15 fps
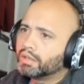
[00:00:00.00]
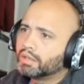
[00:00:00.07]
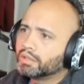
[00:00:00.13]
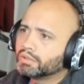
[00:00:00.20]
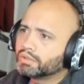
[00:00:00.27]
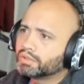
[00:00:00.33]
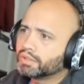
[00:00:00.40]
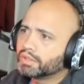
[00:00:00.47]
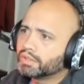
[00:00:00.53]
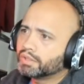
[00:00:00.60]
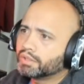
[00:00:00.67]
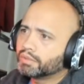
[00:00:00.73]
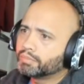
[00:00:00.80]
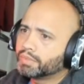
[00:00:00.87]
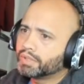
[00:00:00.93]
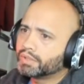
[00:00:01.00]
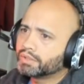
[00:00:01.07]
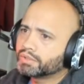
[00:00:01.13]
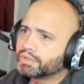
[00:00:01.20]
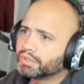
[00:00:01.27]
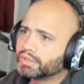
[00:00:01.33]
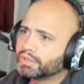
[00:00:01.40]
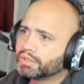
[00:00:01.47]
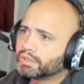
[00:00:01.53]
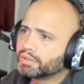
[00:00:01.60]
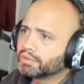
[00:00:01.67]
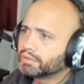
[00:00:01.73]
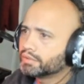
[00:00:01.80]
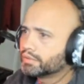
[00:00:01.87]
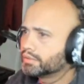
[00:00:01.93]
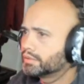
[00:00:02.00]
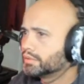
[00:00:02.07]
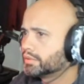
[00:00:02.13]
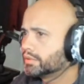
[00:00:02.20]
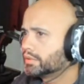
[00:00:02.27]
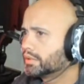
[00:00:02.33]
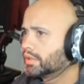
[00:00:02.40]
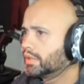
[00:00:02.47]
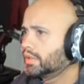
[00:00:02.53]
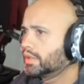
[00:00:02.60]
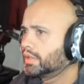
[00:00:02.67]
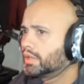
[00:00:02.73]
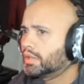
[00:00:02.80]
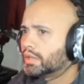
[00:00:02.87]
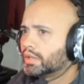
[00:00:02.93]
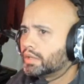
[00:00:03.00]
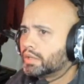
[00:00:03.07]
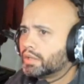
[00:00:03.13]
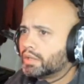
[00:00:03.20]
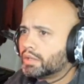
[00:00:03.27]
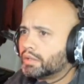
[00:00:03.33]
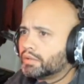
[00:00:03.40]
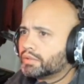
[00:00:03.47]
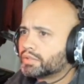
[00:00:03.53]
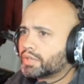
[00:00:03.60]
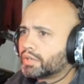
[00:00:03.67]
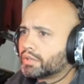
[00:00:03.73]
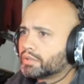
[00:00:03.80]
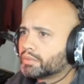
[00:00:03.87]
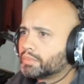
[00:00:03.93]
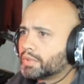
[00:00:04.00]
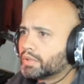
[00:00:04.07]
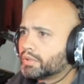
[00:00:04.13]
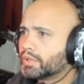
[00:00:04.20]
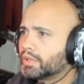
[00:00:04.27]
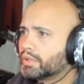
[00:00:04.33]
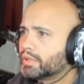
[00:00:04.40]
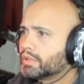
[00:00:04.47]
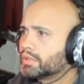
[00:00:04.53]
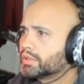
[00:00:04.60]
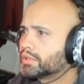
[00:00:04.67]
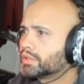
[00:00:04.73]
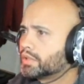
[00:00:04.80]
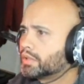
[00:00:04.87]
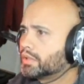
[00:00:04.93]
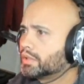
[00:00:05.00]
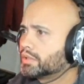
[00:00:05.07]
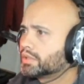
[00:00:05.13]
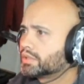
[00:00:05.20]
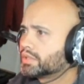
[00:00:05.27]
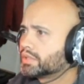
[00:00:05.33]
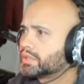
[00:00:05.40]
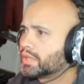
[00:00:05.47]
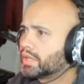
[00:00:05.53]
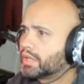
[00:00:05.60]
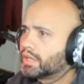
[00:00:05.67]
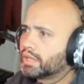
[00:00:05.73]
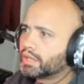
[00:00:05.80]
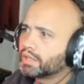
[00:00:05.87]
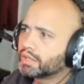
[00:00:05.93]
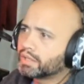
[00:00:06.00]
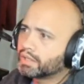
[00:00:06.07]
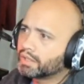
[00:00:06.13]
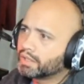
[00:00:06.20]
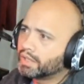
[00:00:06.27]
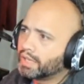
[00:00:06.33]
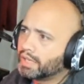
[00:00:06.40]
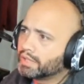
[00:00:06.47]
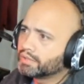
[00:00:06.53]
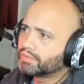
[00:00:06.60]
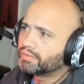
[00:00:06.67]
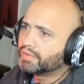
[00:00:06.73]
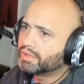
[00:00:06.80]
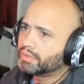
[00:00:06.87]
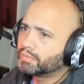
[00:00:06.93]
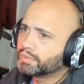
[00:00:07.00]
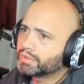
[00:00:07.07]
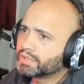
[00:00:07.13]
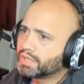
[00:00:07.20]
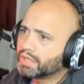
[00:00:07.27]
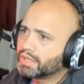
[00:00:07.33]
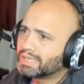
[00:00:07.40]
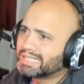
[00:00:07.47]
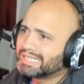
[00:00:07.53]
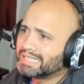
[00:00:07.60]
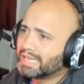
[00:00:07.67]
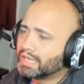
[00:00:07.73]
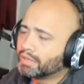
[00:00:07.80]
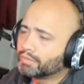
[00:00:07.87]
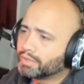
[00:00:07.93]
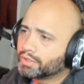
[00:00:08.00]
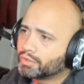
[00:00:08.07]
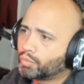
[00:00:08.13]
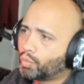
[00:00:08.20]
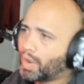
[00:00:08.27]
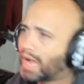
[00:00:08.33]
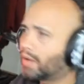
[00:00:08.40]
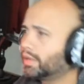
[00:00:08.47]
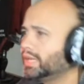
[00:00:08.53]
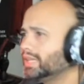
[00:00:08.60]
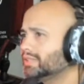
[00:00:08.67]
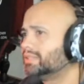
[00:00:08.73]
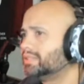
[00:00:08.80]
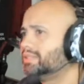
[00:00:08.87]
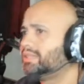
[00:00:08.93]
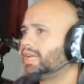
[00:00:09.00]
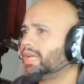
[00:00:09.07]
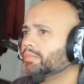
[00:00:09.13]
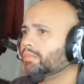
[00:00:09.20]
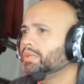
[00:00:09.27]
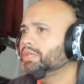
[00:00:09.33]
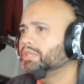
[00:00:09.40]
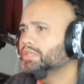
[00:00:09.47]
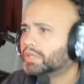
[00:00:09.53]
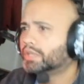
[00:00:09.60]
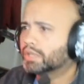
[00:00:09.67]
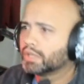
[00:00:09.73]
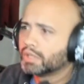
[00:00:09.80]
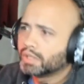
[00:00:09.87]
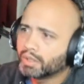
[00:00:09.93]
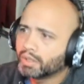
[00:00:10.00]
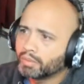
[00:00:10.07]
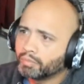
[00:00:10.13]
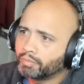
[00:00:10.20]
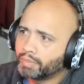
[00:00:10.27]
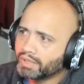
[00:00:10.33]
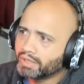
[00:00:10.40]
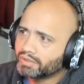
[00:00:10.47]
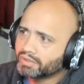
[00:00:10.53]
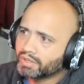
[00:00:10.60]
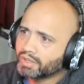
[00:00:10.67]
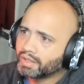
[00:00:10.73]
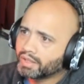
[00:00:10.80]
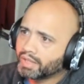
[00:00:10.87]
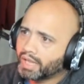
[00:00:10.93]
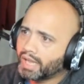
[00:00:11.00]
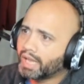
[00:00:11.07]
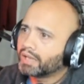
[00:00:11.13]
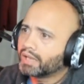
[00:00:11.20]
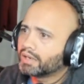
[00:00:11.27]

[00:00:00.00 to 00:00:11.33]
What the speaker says: let's see here. Piercing. This character's below health charge. This attack gains 50% damage. Wow, he gets damage based on that.